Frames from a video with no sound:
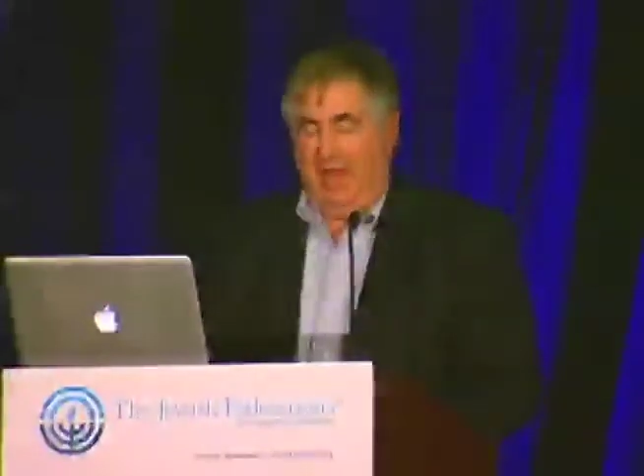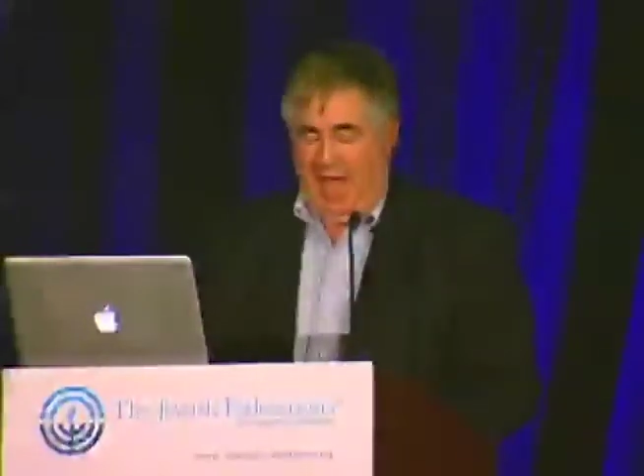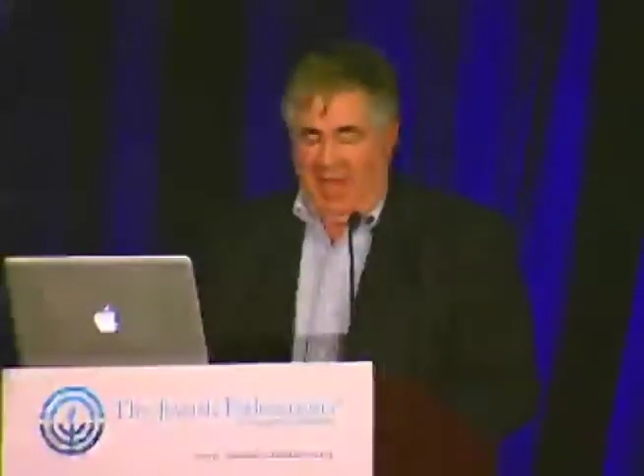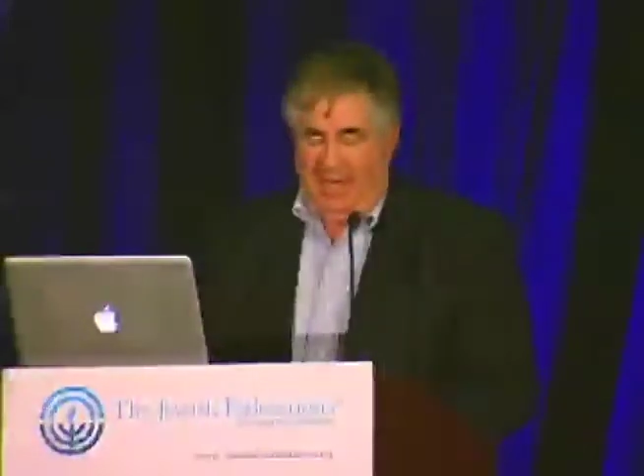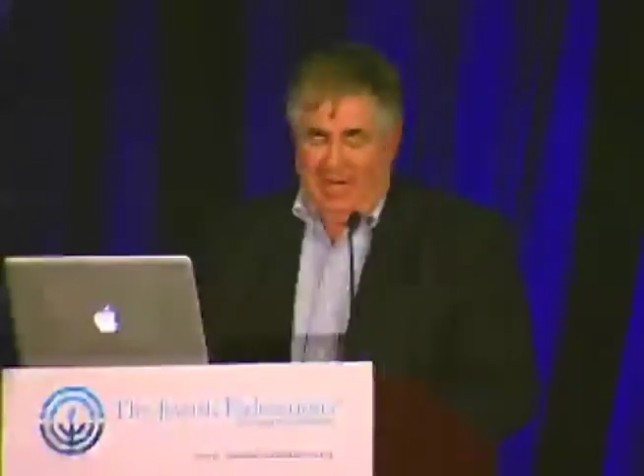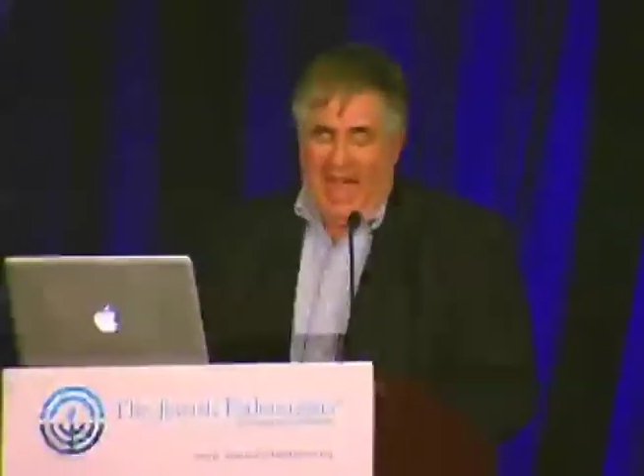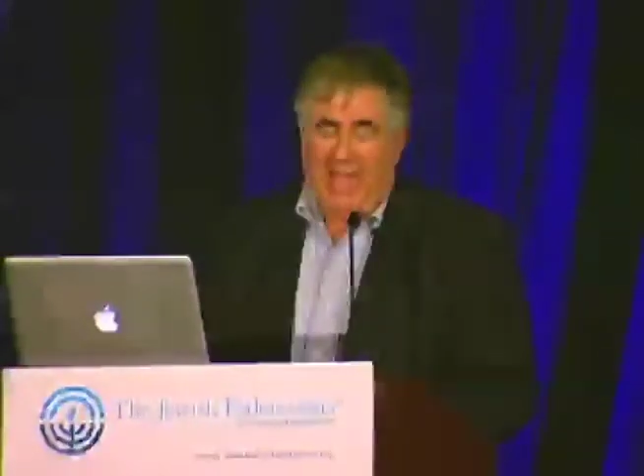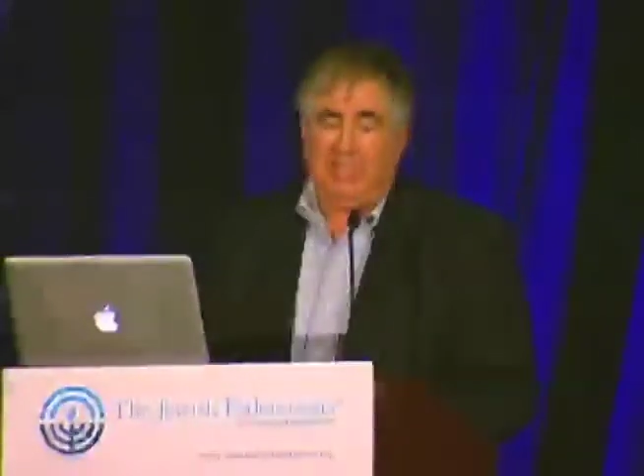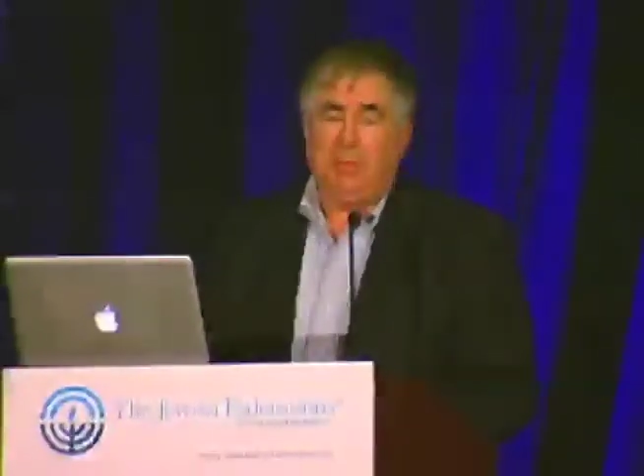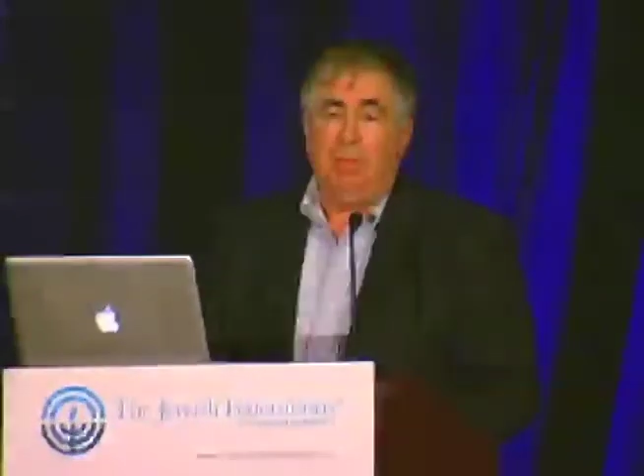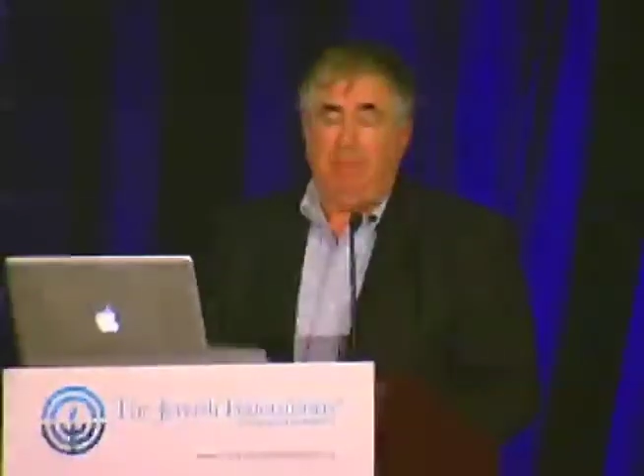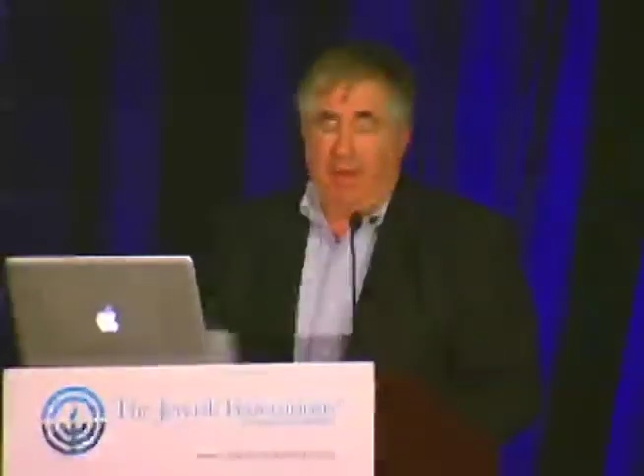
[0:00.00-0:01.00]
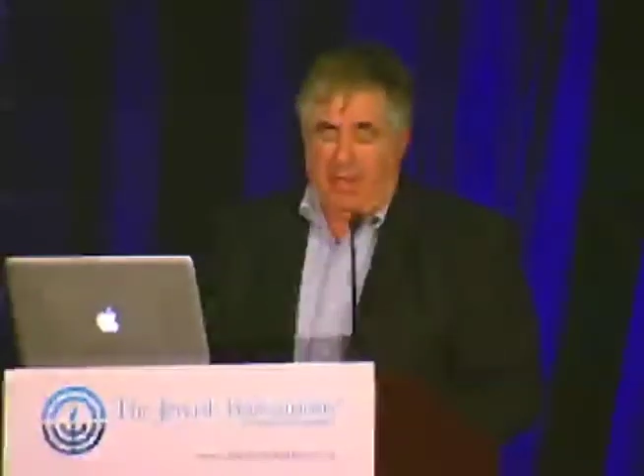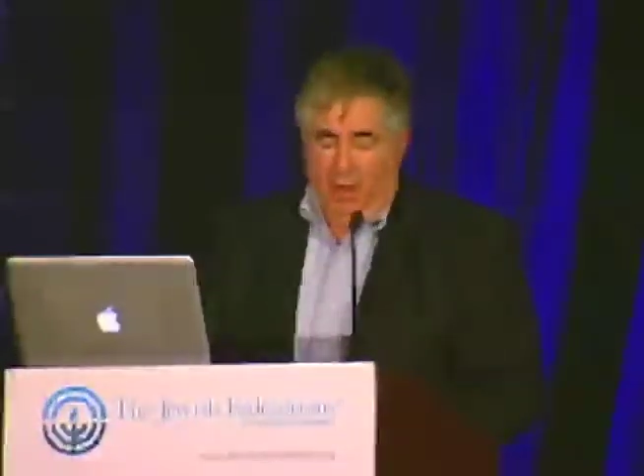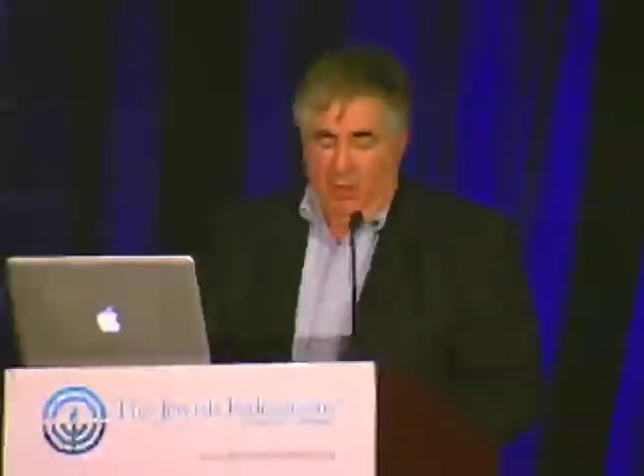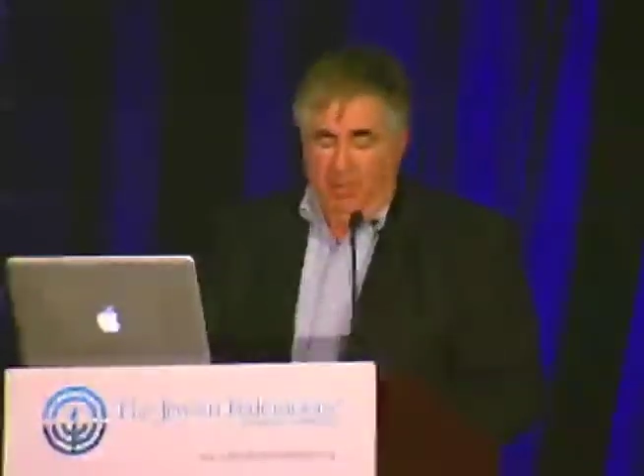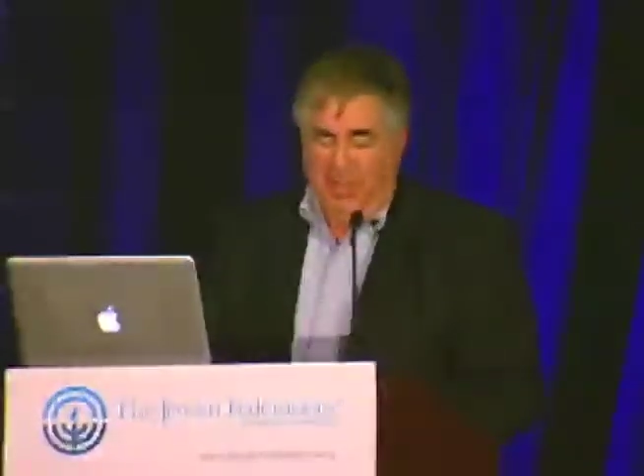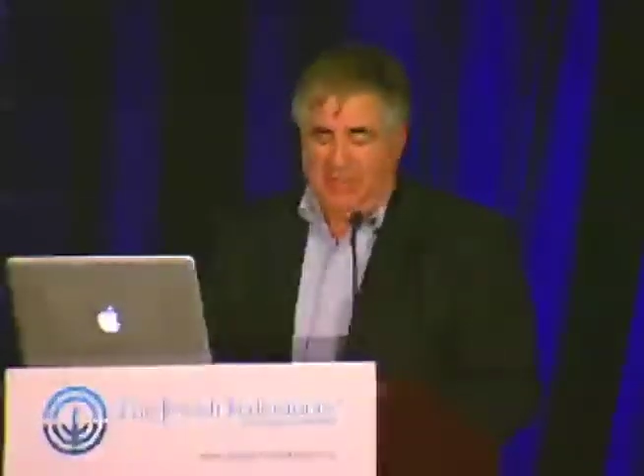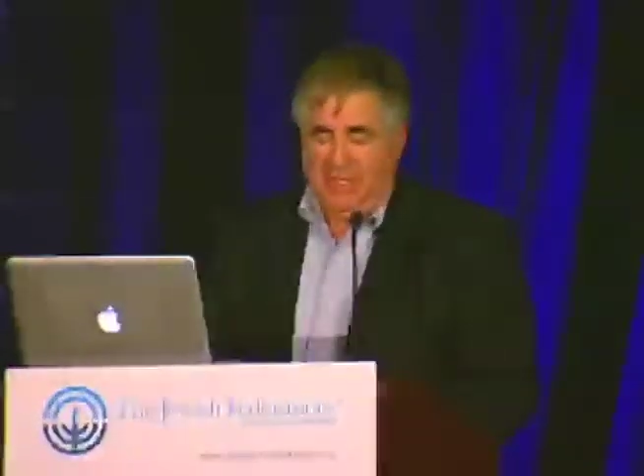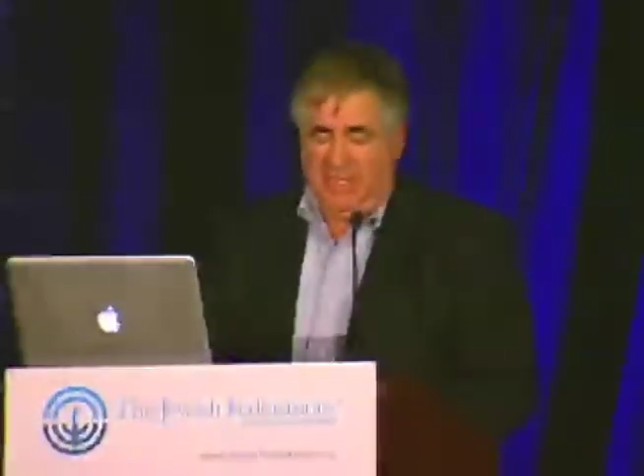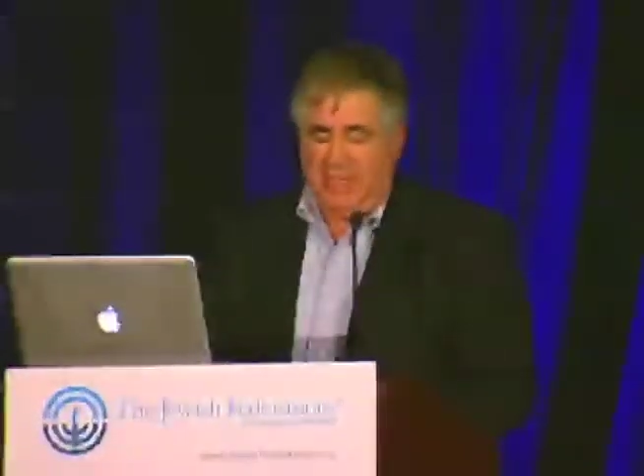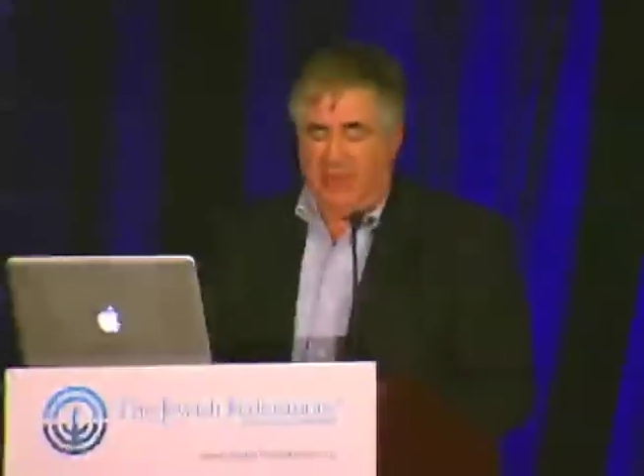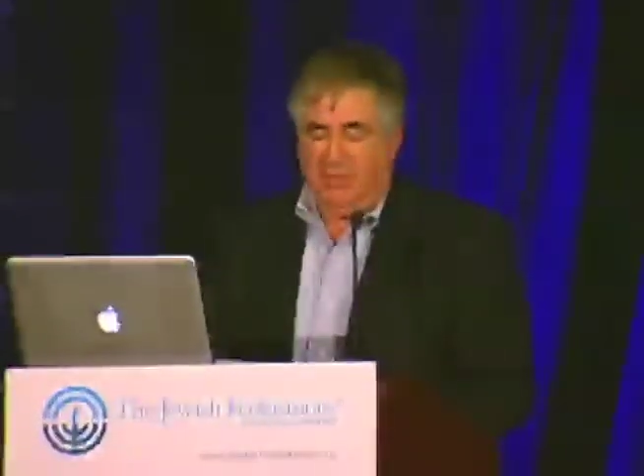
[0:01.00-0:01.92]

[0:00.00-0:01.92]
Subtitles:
And last, but by no means least,